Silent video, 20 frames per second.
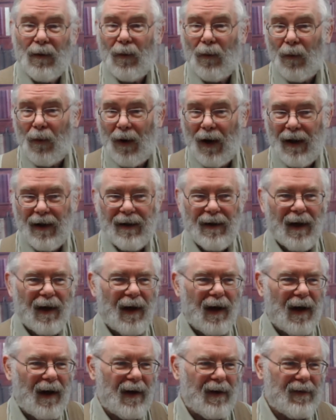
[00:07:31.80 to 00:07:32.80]
One
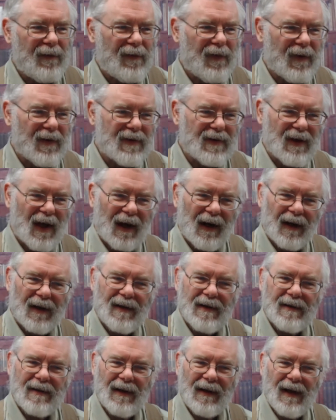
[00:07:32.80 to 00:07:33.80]
of the
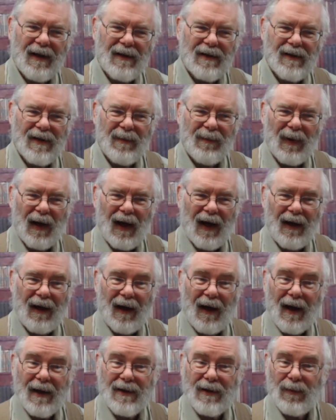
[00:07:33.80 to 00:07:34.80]
settings tells the
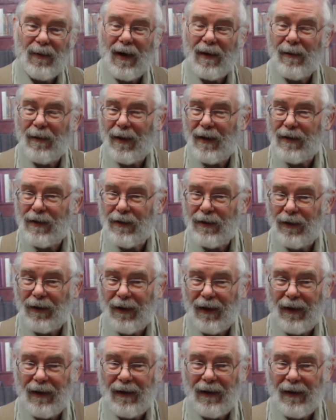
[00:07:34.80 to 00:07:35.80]
BIOS whether it
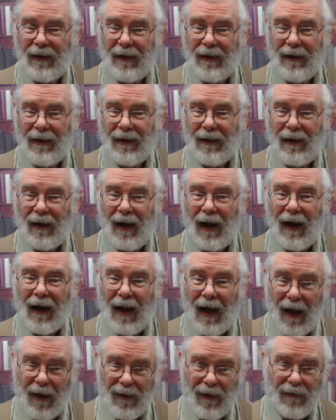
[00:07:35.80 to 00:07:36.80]
should
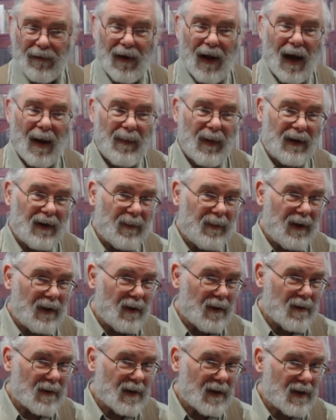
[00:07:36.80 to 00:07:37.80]
allow the floppy to be
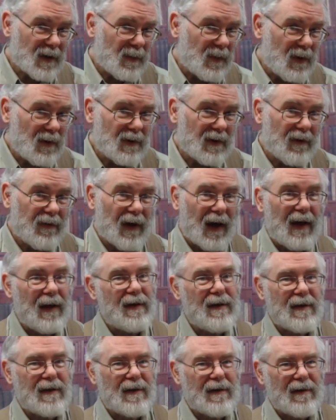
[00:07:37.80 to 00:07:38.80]
used as a boot
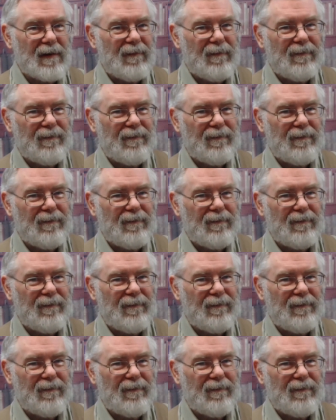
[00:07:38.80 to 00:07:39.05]
device.